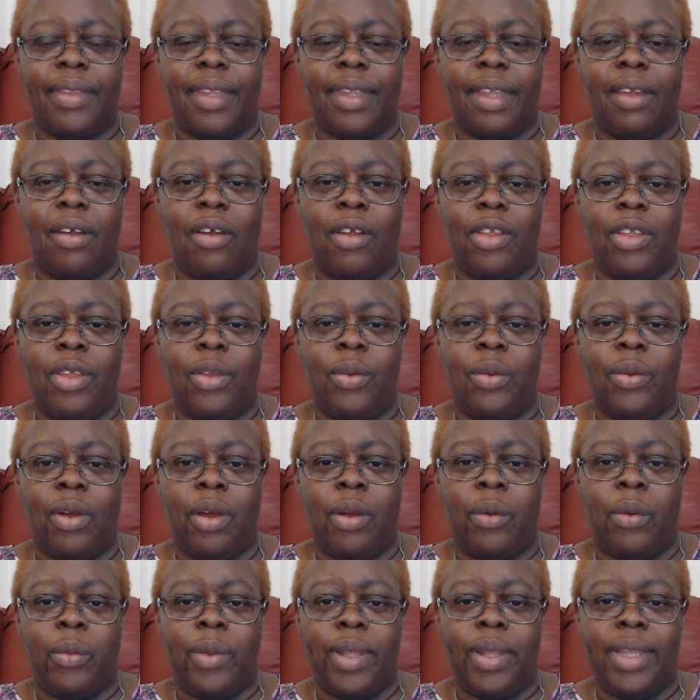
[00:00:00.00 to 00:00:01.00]
or you
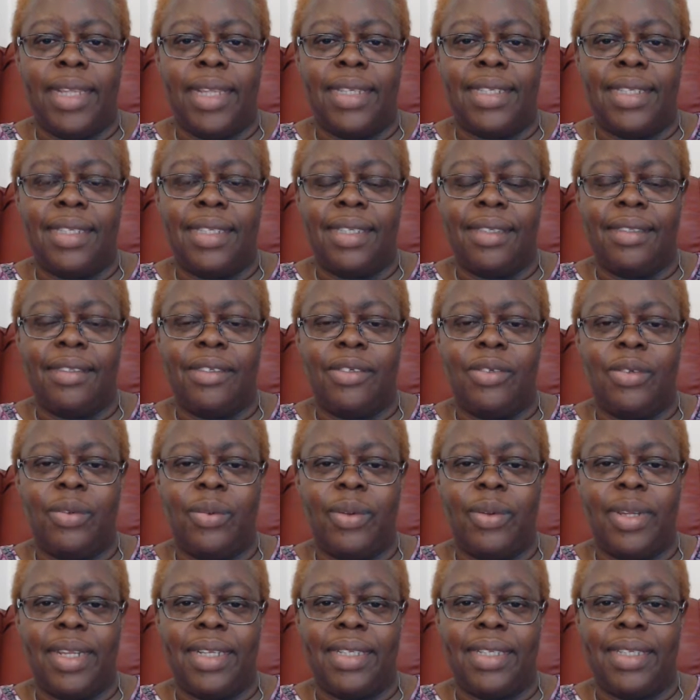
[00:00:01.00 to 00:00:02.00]
are willing to do
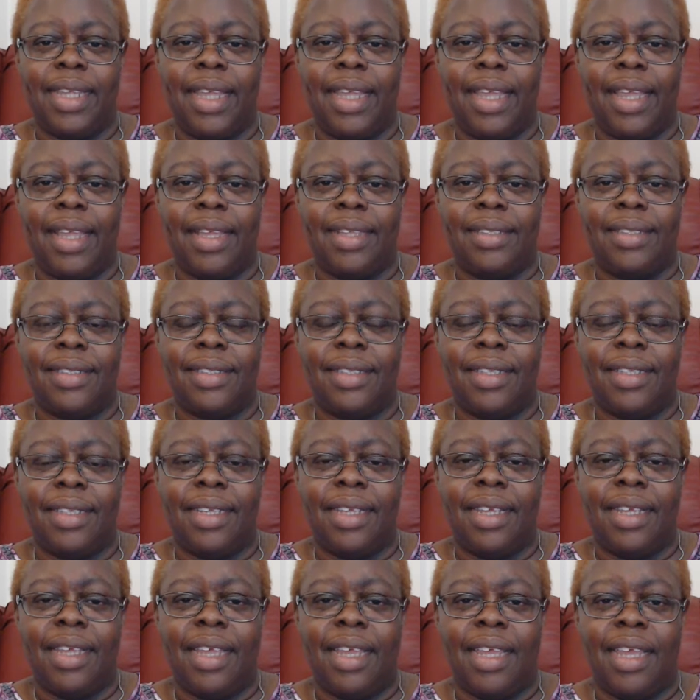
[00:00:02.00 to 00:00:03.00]
what it takes
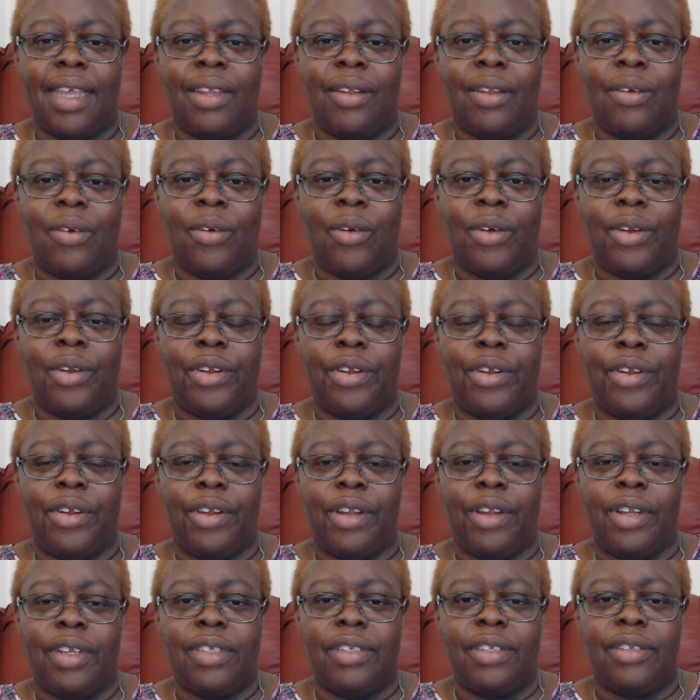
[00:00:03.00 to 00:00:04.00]
in
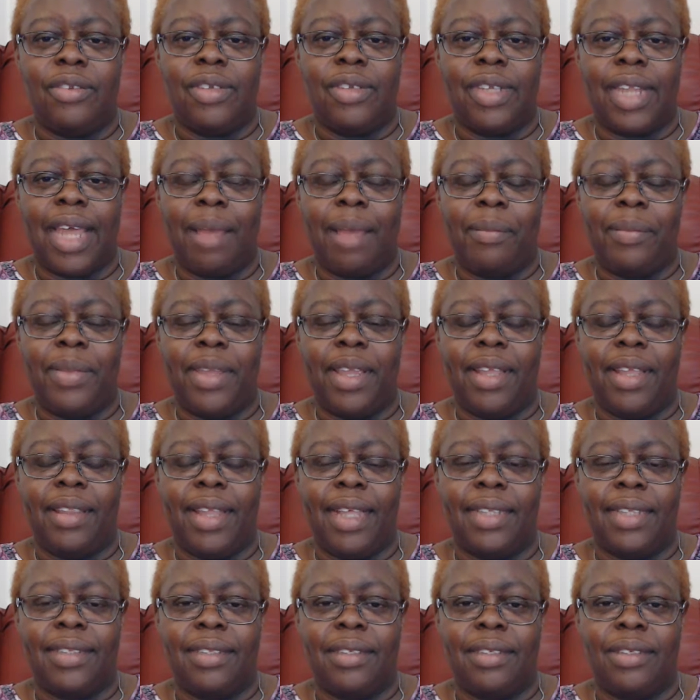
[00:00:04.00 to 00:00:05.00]
order to not be in
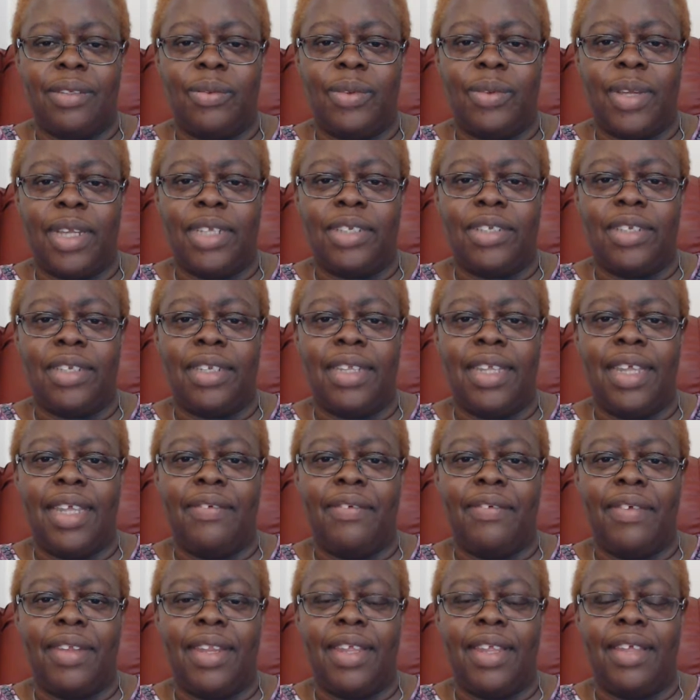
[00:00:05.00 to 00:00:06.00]
that situation,
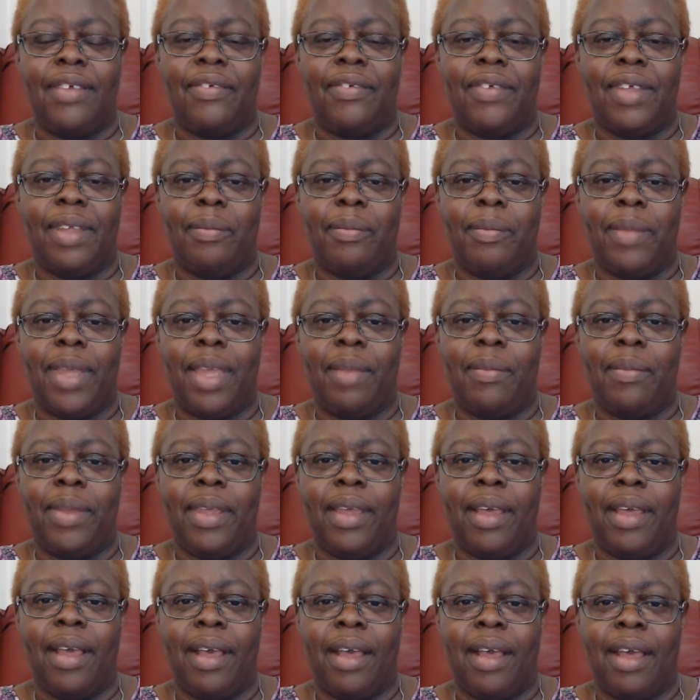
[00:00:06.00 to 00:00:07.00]
even if it may be
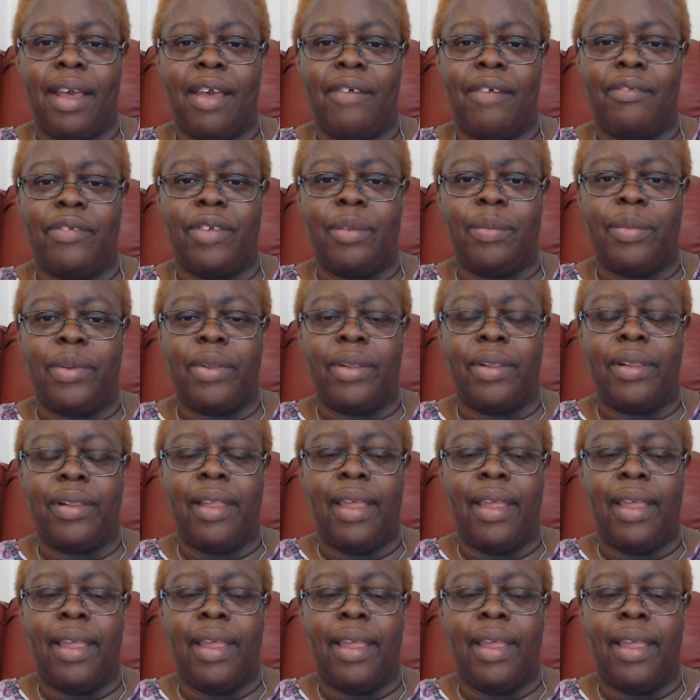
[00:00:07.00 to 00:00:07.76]
uncomfortable.